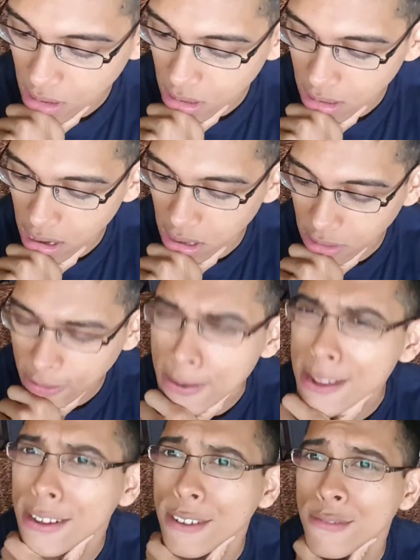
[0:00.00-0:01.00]
that it's
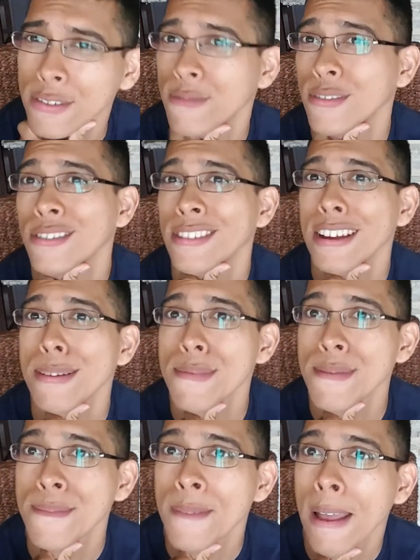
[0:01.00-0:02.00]
my least favorite on the
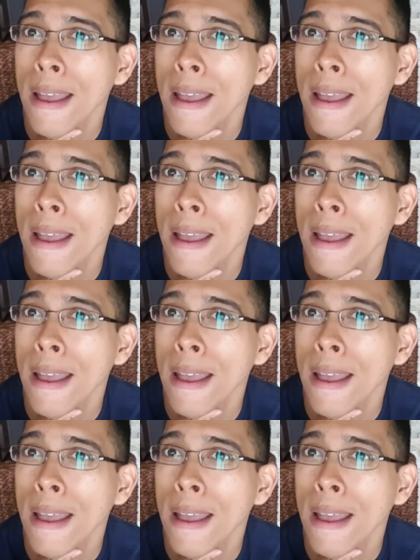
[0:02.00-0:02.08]
album.